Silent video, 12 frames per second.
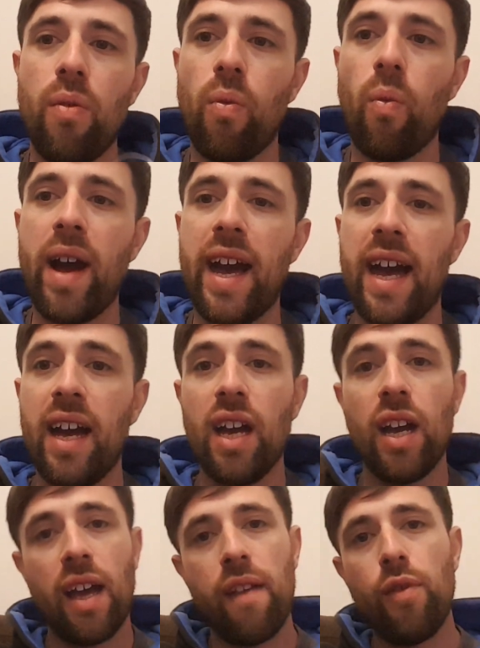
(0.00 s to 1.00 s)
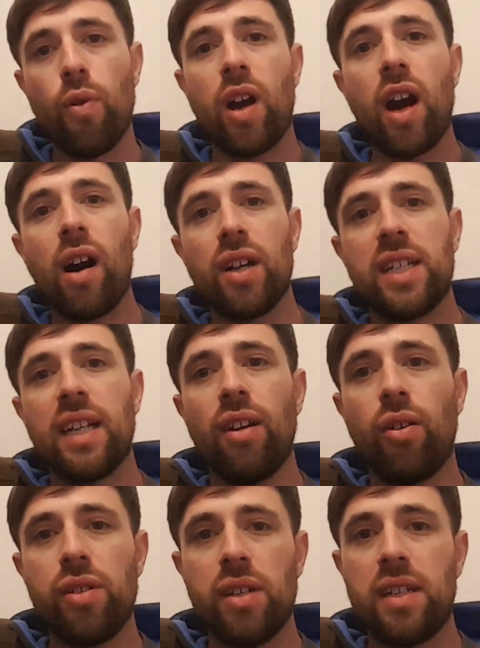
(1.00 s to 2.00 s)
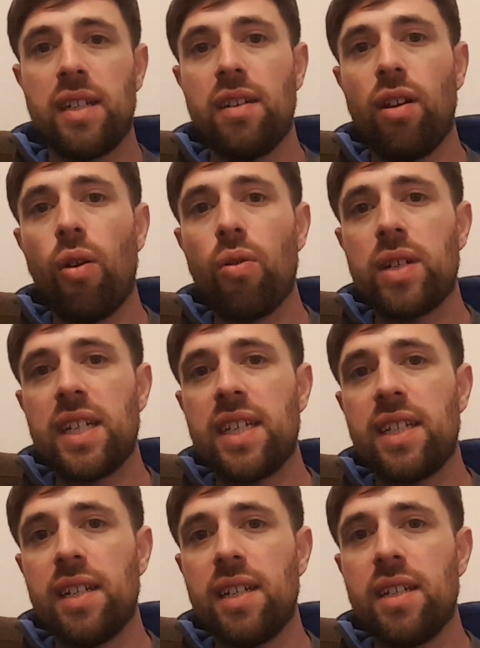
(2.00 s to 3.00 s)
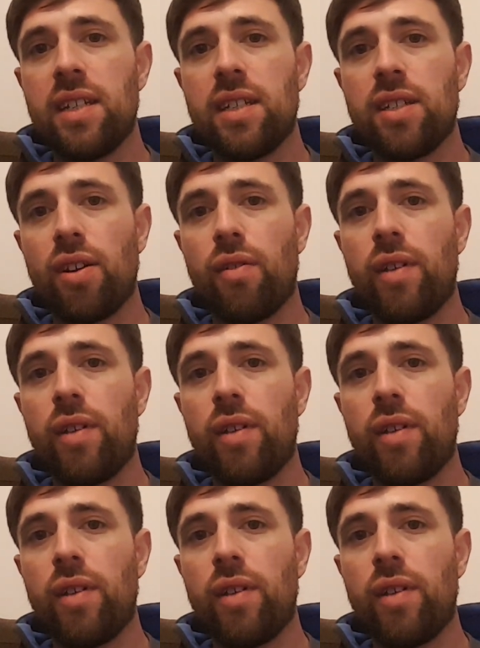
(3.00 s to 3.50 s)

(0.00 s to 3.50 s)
where if you're casting long distance,